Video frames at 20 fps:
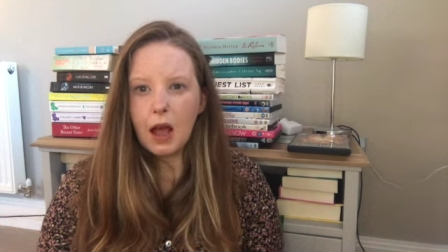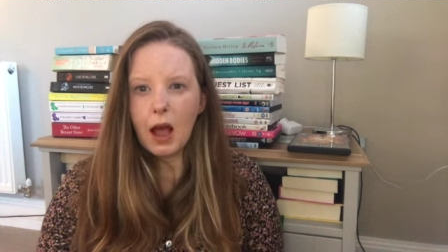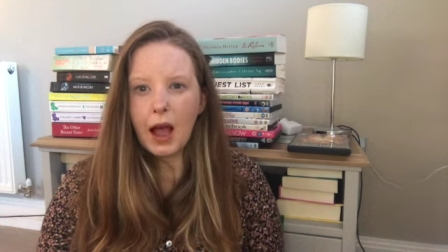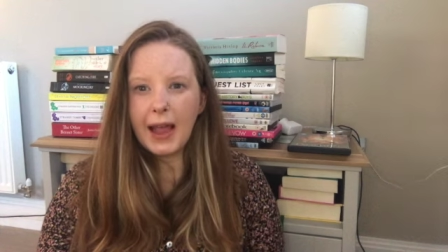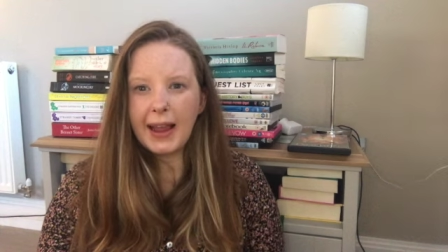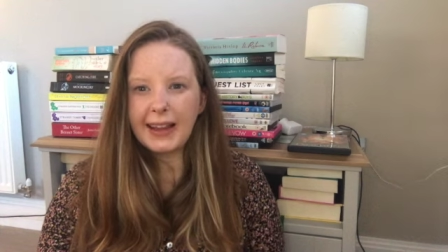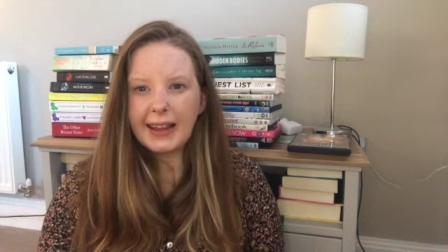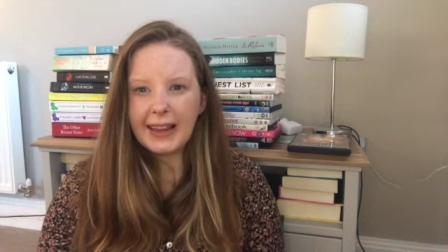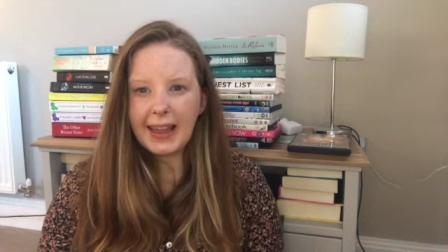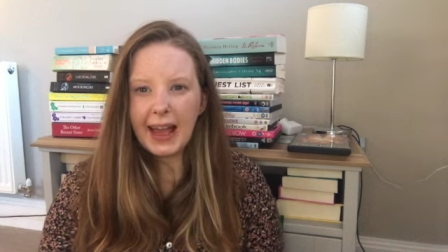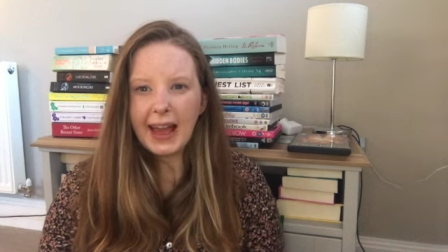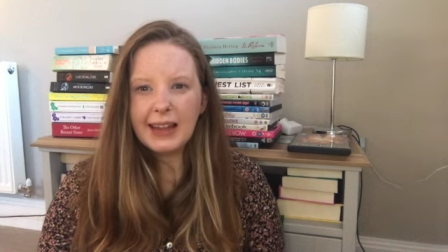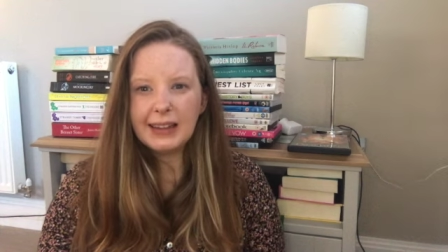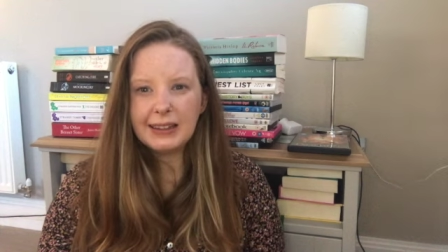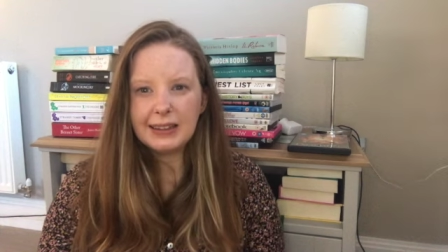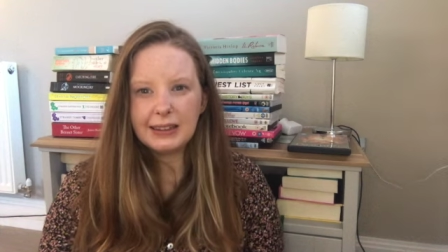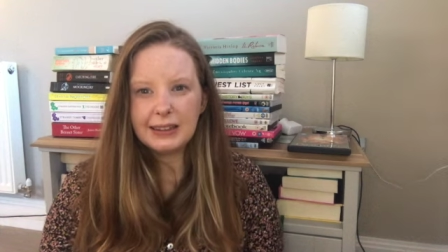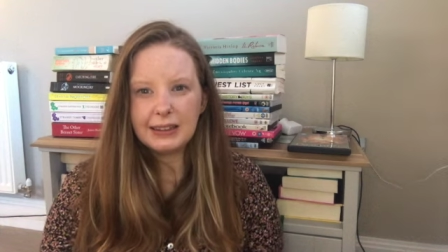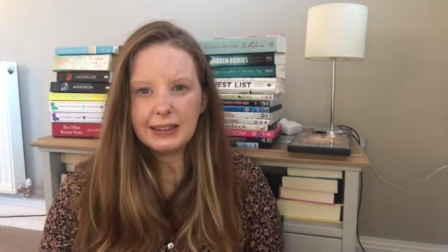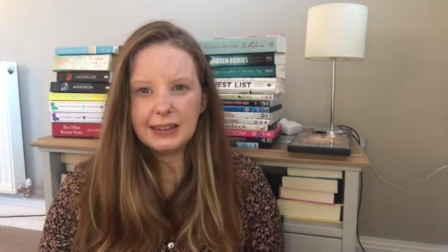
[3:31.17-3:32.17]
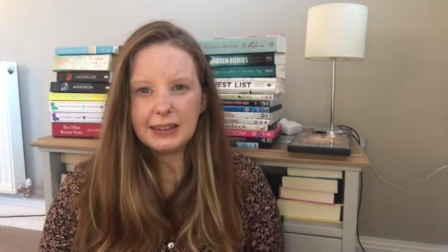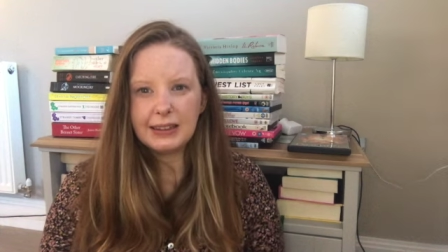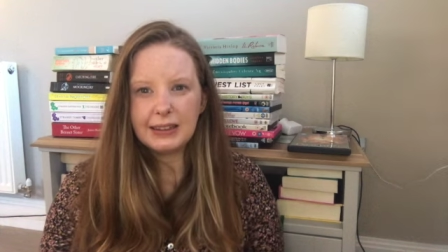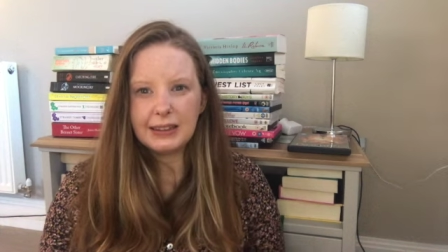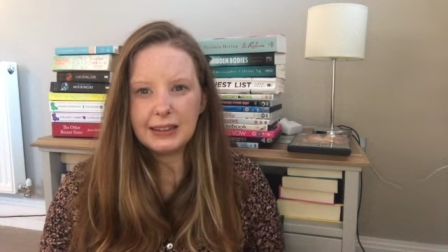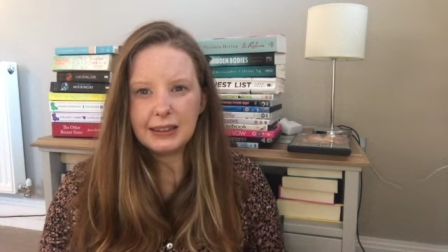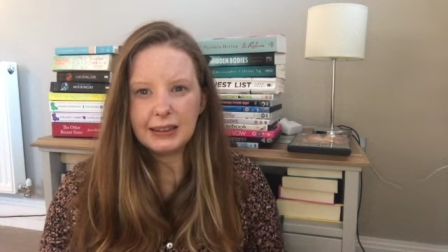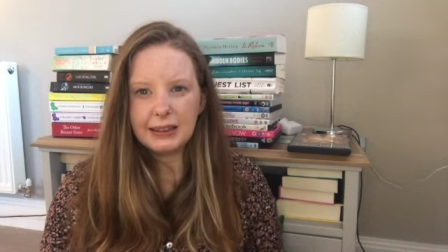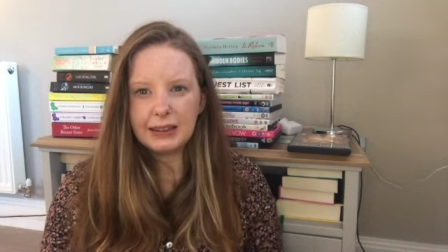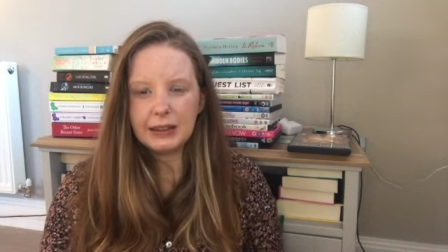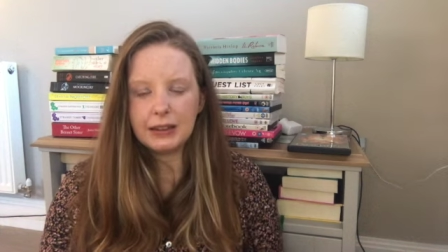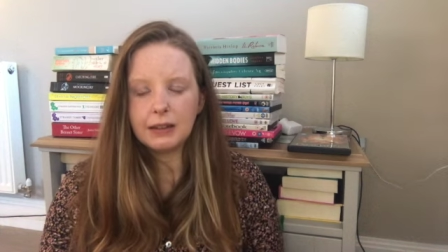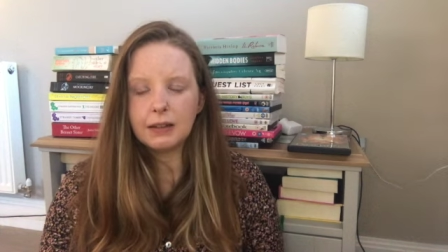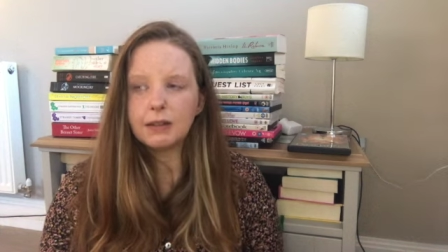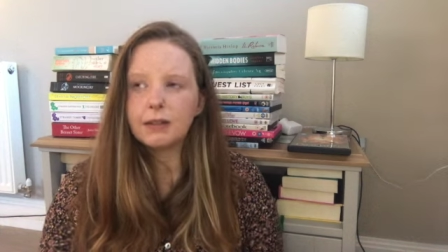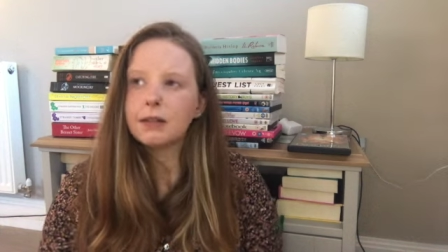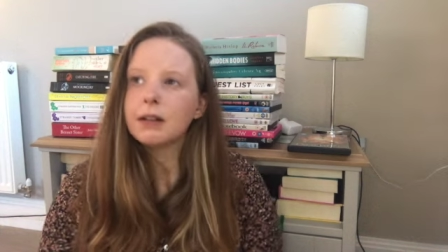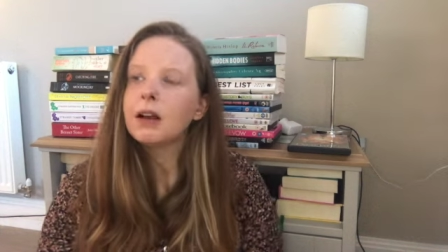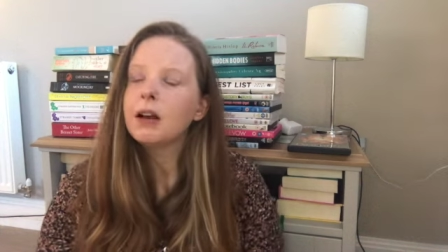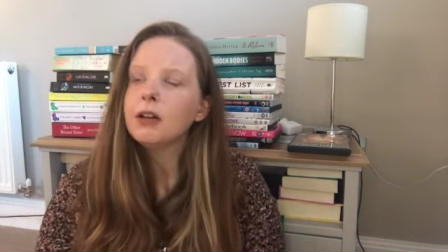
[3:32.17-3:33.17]
I guessed,
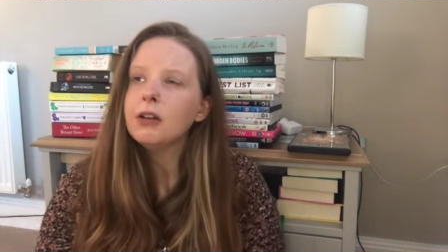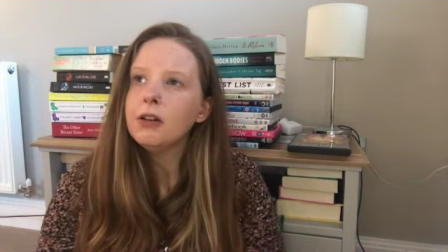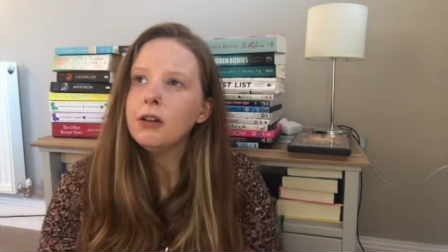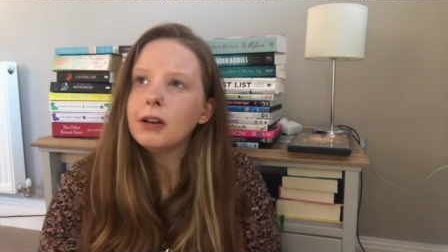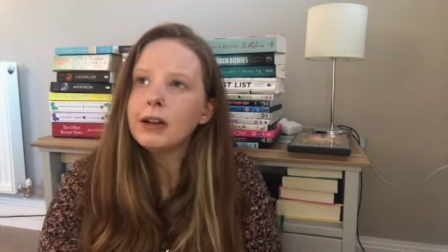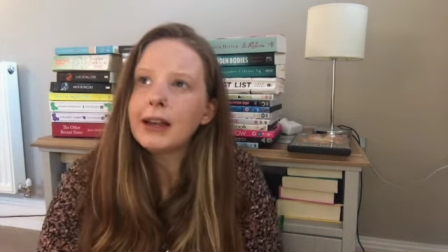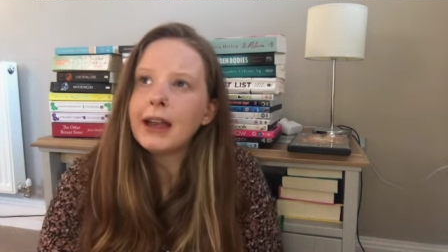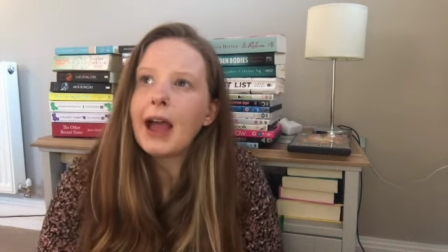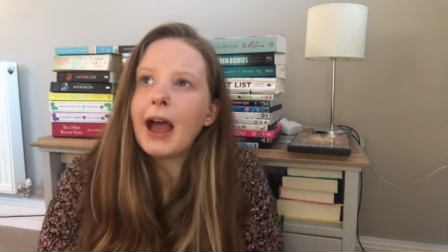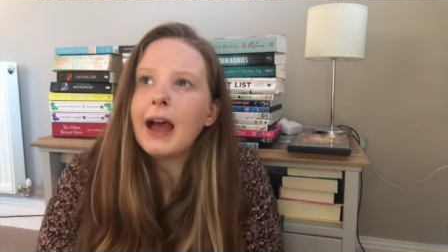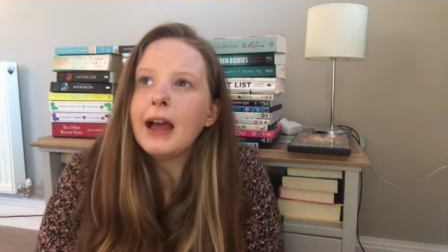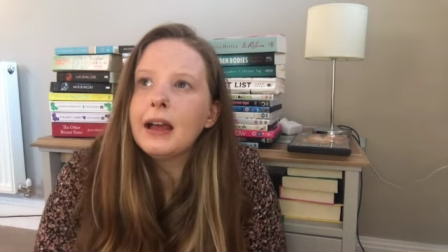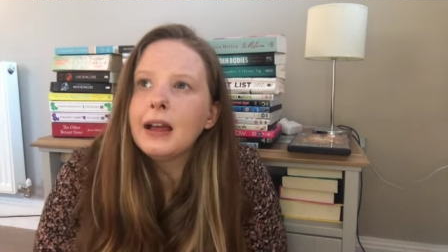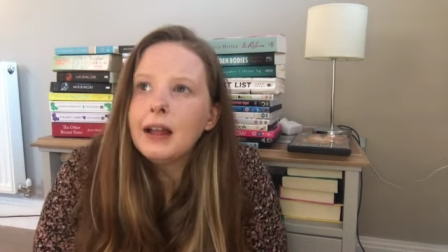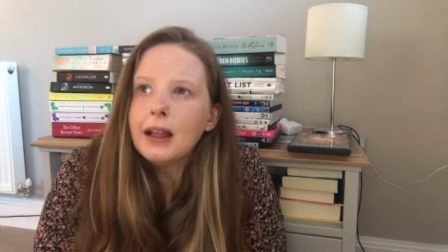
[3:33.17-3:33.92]
or not guessed,